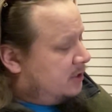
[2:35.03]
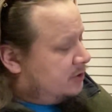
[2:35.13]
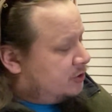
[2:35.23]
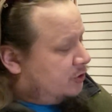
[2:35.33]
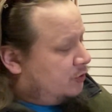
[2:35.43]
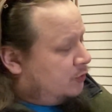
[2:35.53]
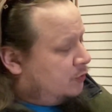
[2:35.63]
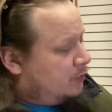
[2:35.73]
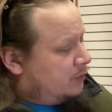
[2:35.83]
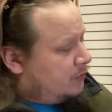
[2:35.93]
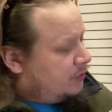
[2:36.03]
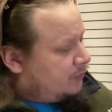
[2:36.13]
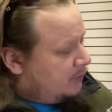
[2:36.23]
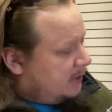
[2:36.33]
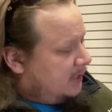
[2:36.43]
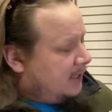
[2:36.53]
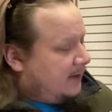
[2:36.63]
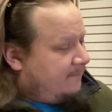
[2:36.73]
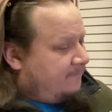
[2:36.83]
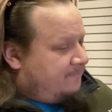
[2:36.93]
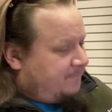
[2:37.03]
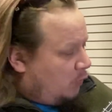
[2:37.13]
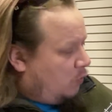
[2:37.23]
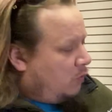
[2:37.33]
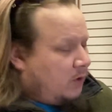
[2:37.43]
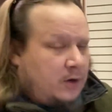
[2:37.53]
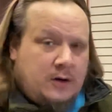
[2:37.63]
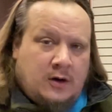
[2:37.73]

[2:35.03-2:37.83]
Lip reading: 2, 3, and 4